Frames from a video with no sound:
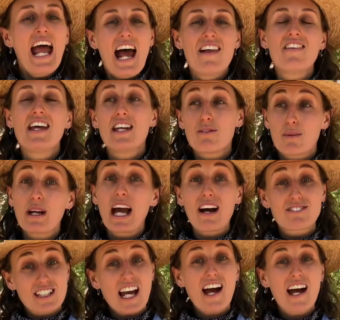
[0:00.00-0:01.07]
and then if we have
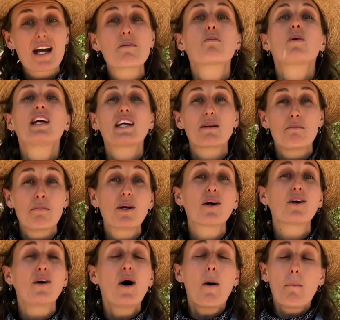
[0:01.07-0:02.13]
time, we can mill
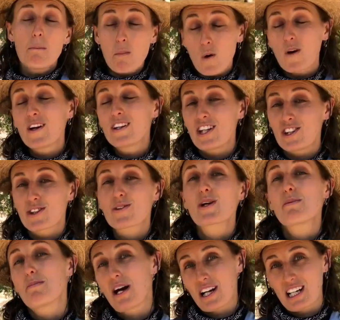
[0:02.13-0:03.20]
more than 3
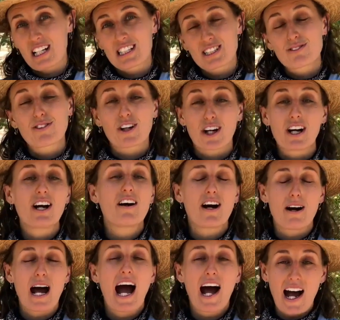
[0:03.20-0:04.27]
buckets for
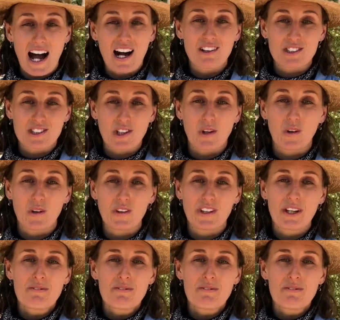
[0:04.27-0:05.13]
a household.